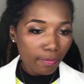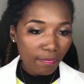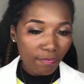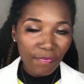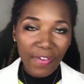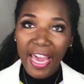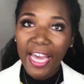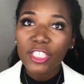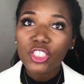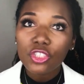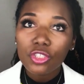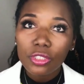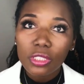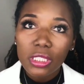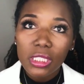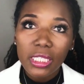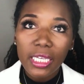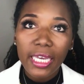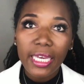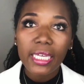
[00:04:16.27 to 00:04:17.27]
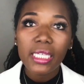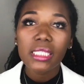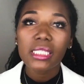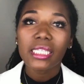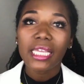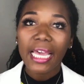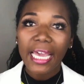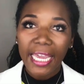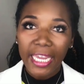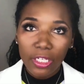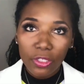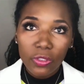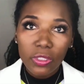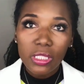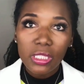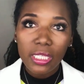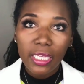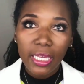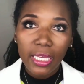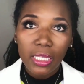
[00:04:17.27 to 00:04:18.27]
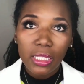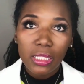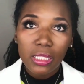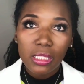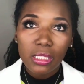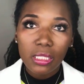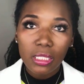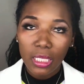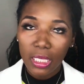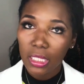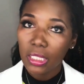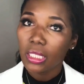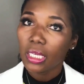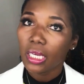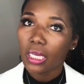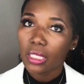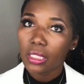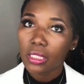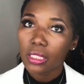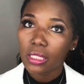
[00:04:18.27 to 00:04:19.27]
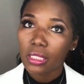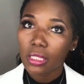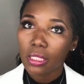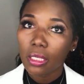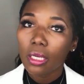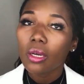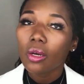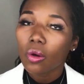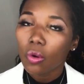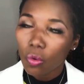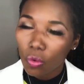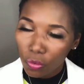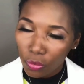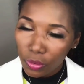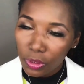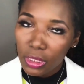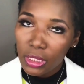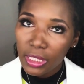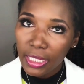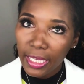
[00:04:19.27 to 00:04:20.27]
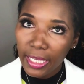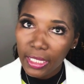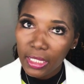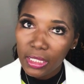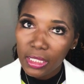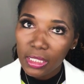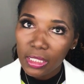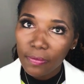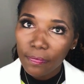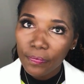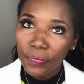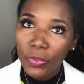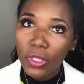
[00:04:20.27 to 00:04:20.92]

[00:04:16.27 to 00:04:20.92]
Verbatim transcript: vaginal sex, anal sex, and yes, oral sex,